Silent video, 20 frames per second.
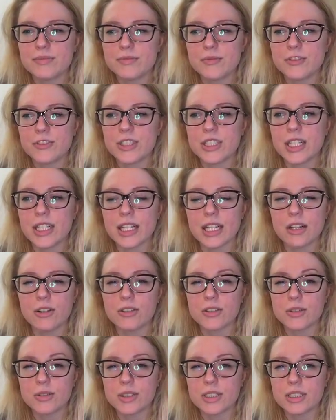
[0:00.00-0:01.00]
feel like I
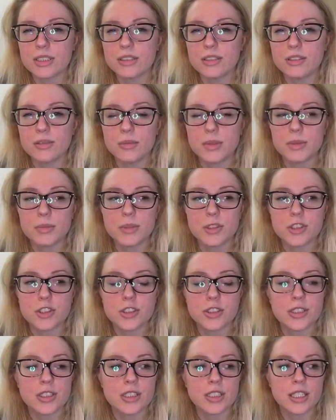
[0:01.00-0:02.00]
was always a little bit
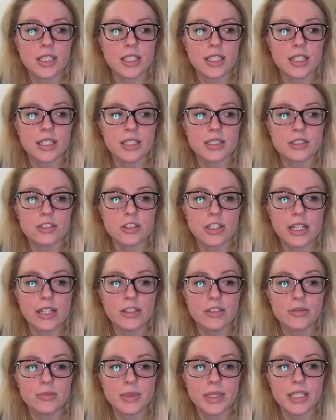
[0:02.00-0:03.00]
mature, like as a
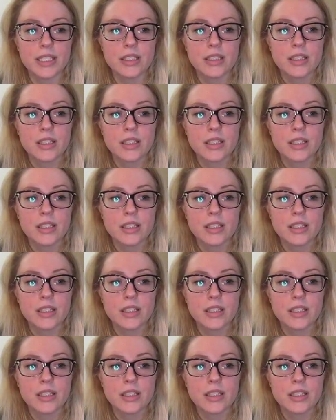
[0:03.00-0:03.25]
child, but